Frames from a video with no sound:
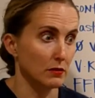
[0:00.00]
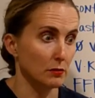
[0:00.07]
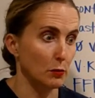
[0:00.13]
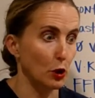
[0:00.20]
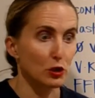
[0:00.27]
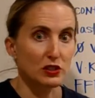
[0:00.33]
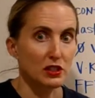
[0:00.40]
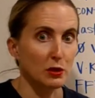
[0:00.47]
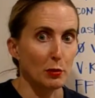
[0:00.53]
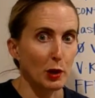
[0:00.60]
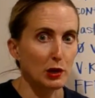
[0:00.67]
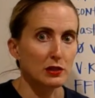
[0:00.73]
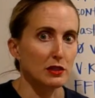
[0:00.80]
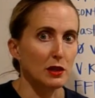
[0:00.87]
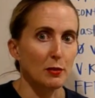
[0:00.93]
person to
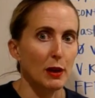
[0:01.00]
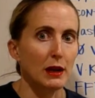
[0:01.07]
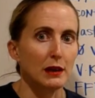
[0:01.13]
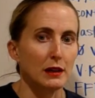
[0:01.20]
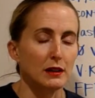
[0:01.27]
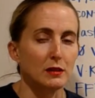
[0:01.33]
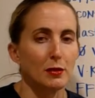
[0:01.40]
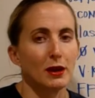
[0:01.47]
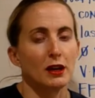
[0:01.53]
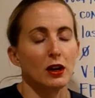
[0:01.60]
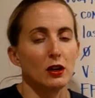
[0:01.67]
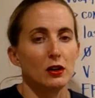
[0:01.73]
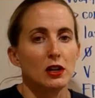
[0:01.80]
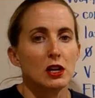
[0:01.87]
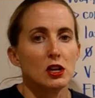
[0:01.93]
person dependent, depending
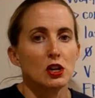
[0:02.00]
on